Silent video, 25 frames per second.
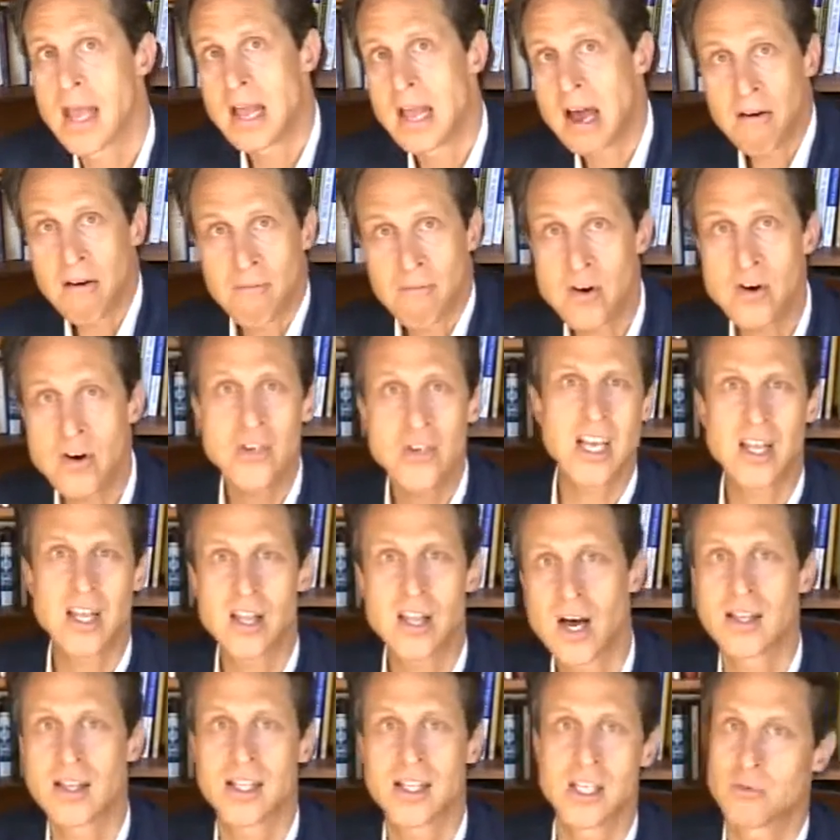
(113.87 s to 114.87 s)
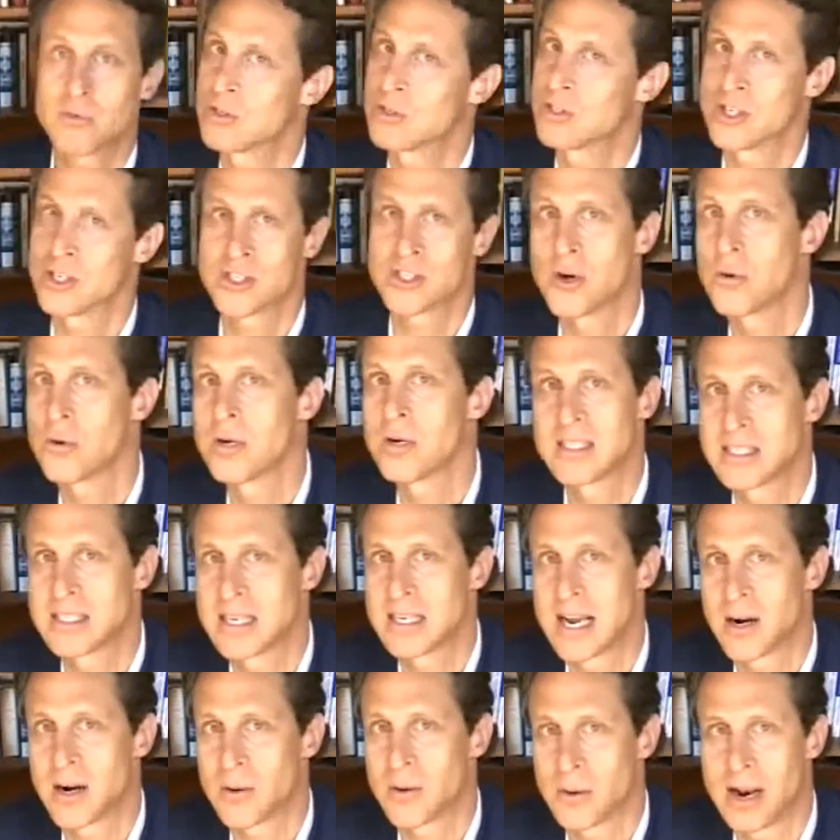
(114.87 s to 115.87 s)
Now, at first I thought this was just
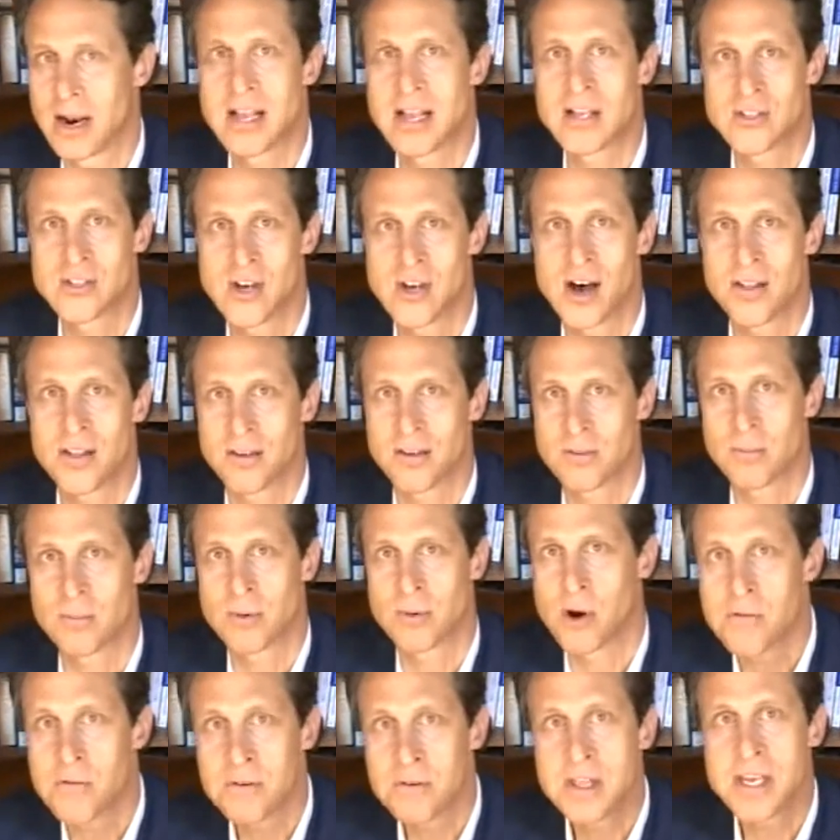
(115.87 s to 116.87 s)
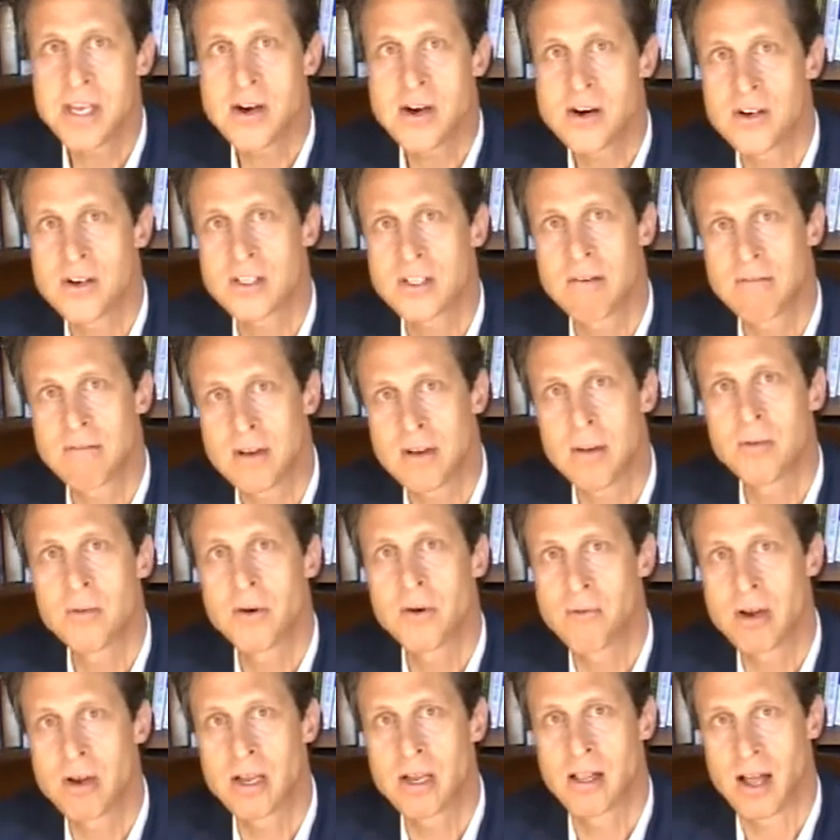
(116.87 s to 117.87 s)
coincidental when I saw this, but over the years I've come
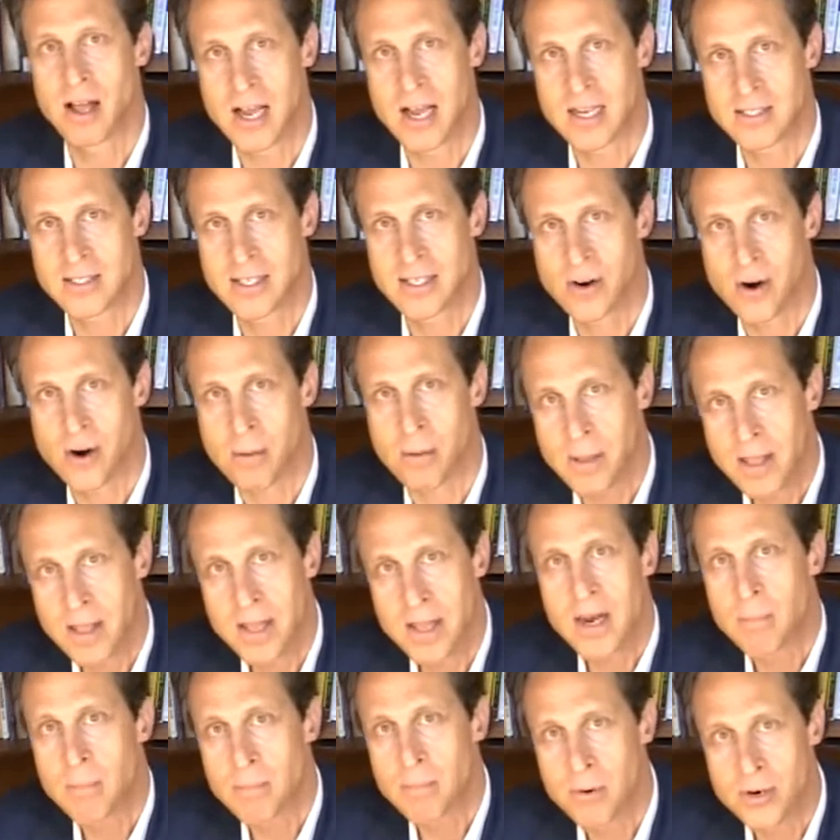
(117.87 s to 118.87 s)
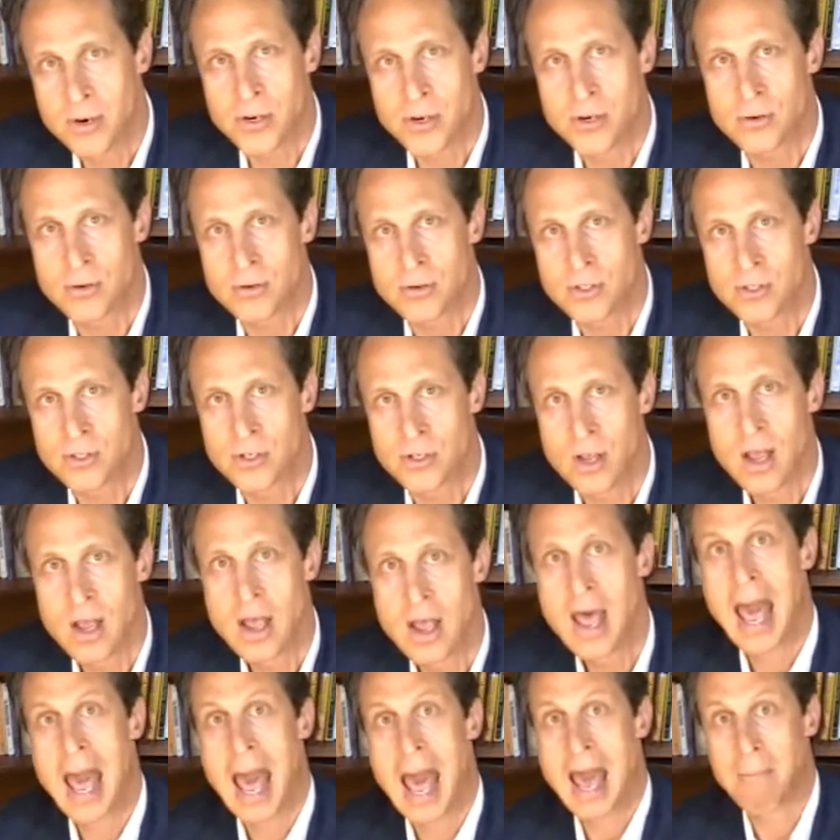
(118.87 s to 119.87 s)
to realize that our ability to produce
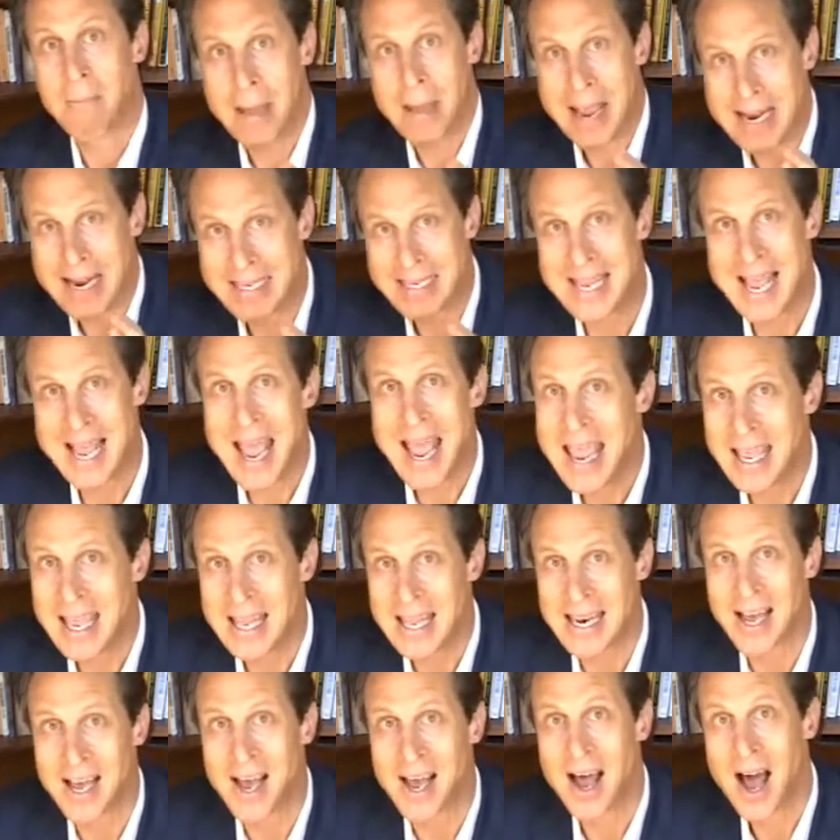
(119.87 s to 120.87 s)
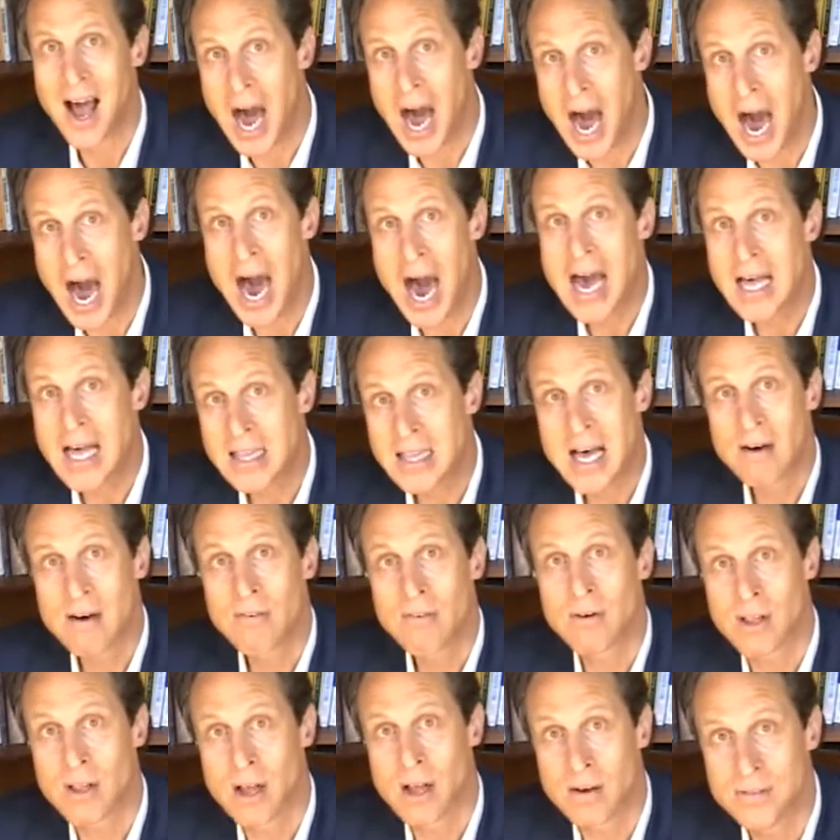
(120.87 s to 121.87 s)
and maintain a high
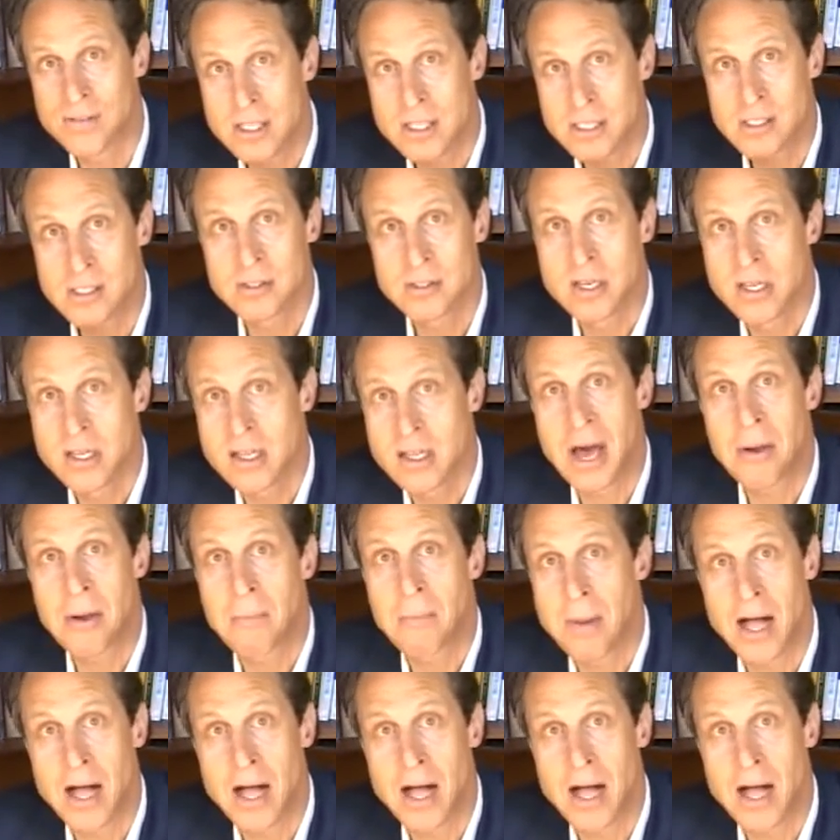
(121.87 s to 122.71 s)
level of this glutathione